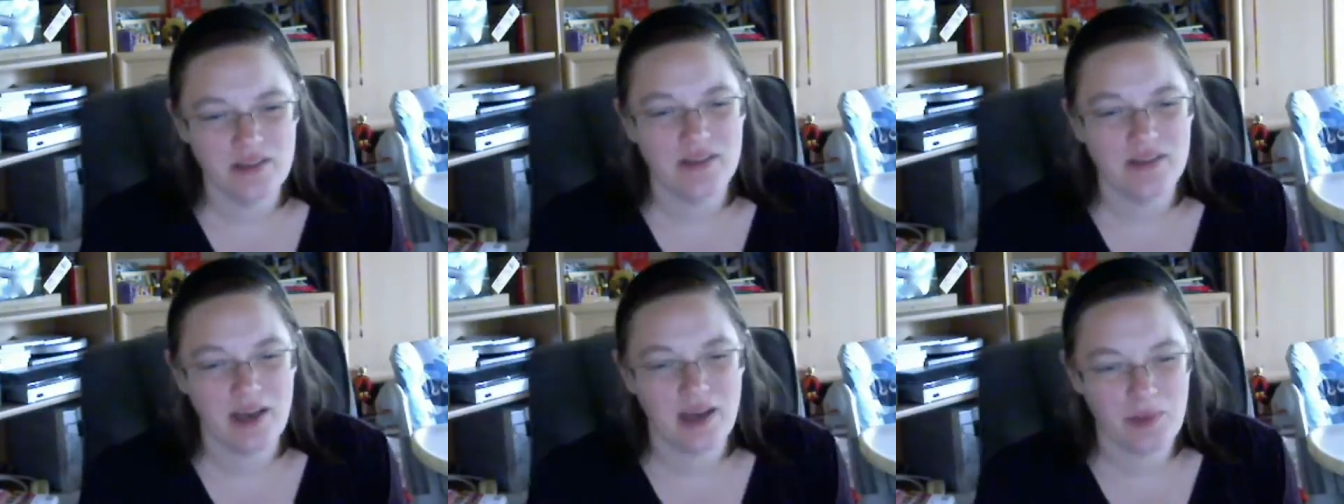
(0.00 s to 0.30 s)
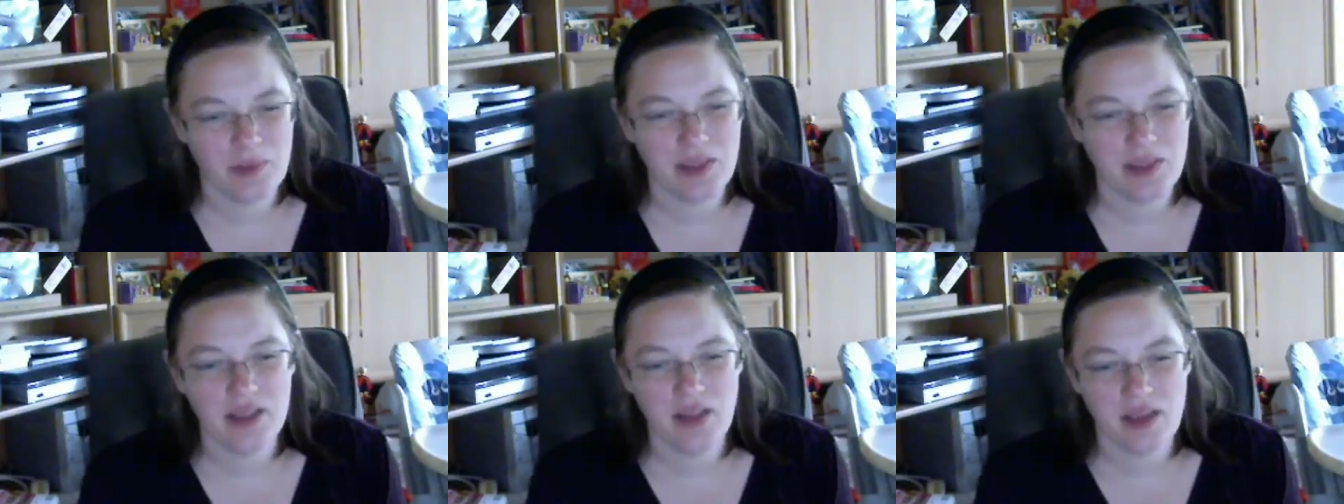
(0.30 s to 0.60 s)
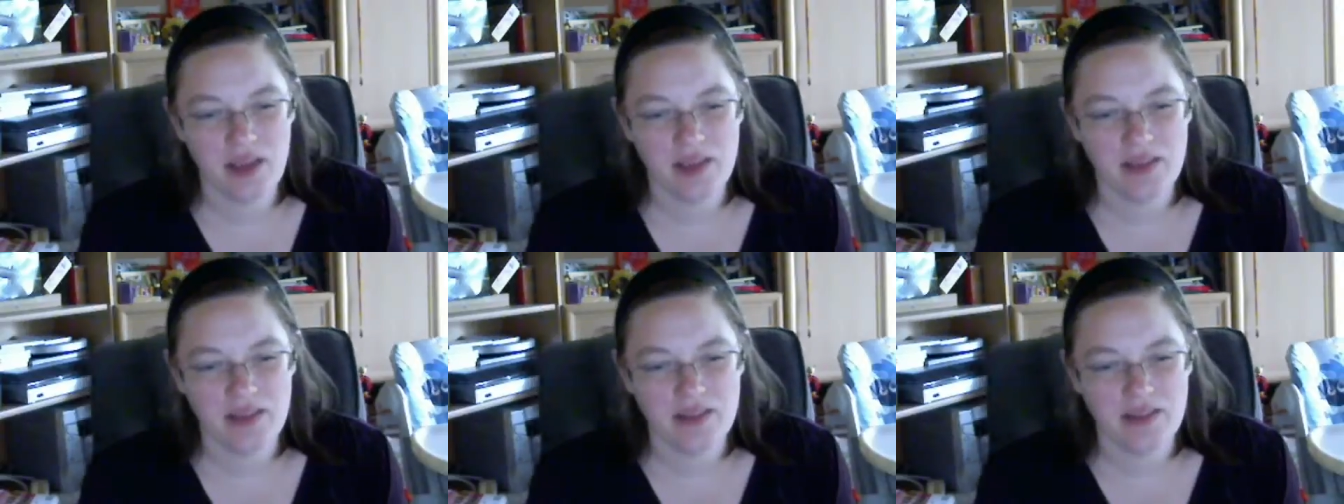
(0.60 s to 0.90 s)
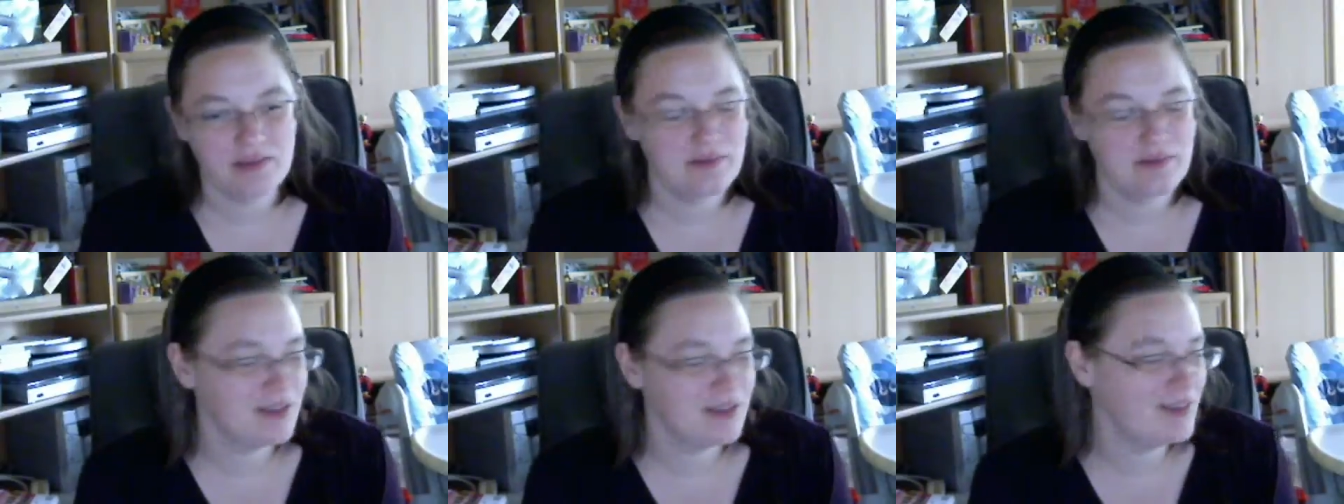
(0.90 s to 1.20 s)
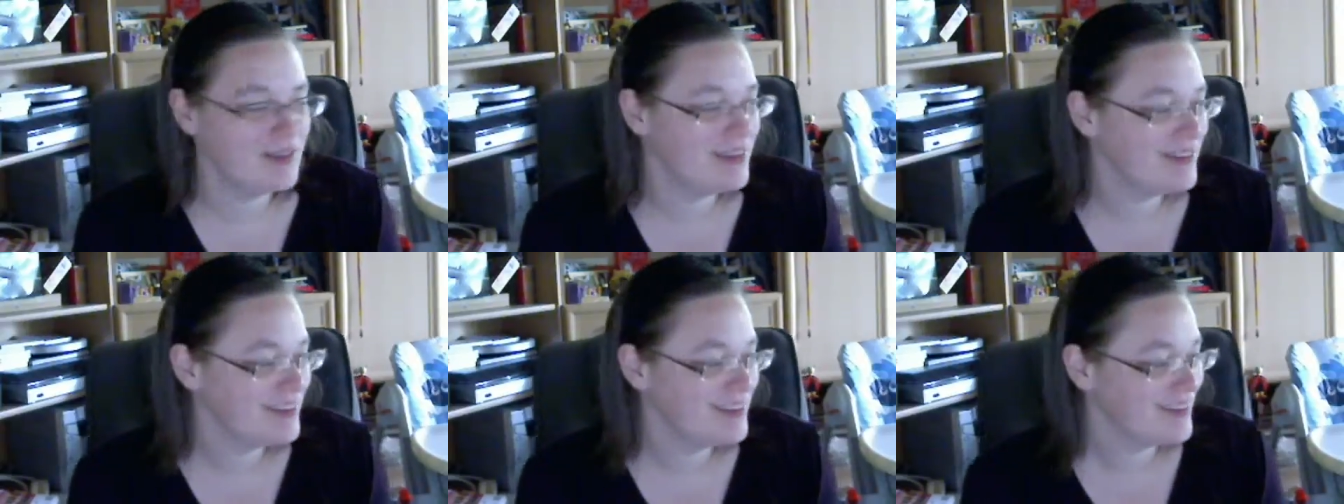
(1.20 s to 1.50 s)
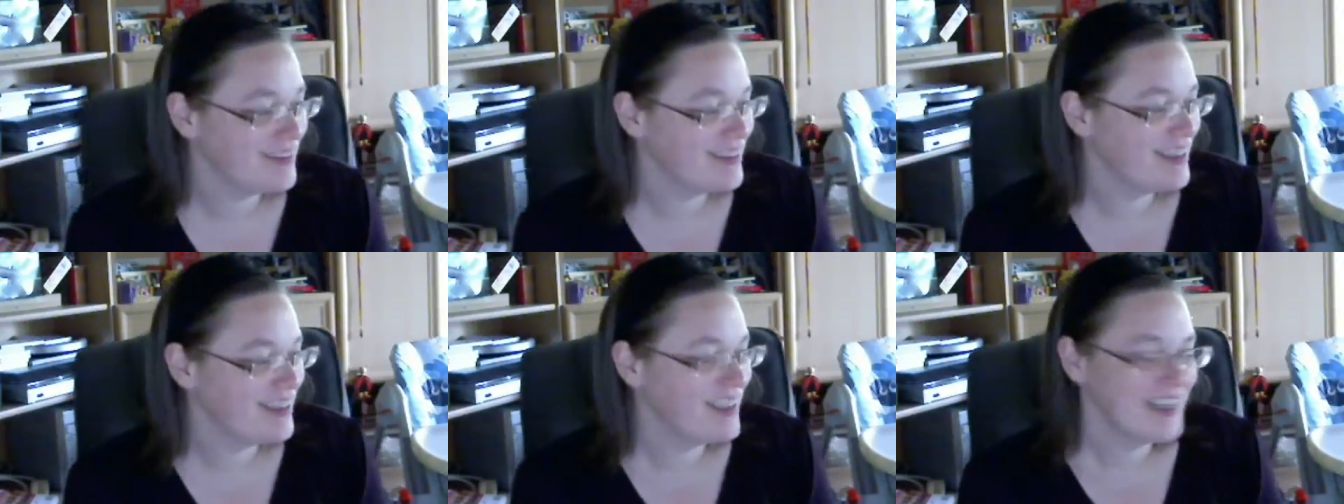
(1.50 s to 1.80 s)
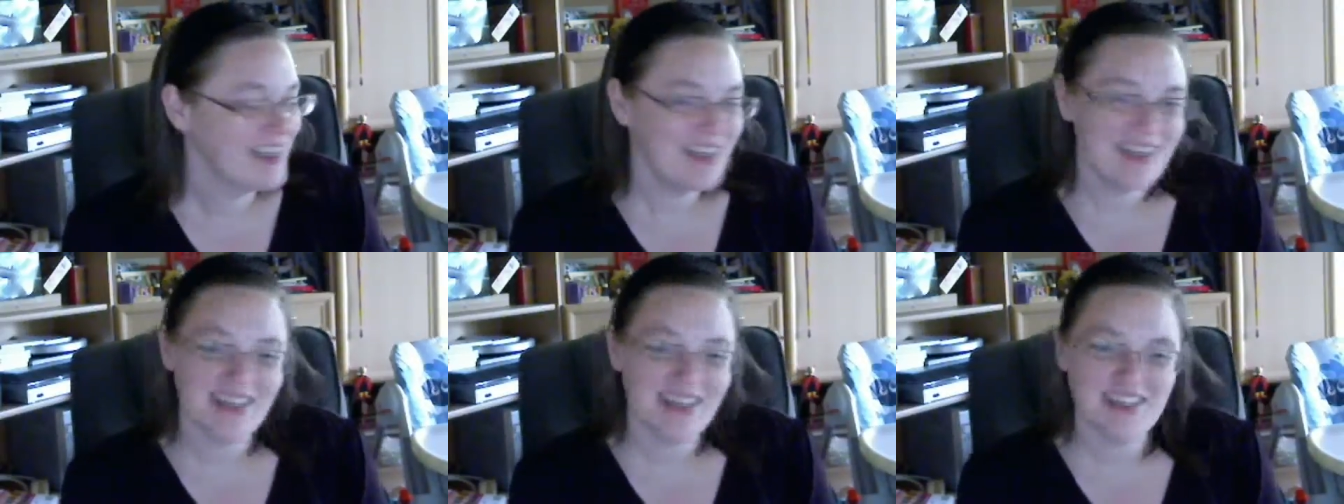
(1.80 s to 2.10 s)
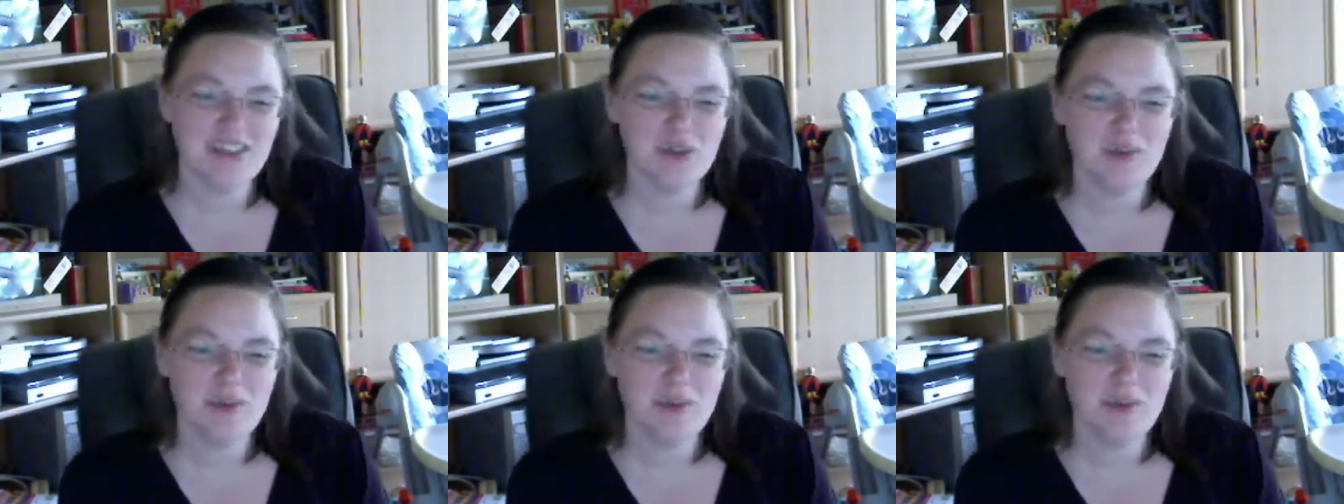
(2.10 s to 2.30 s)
I really like it. It has a little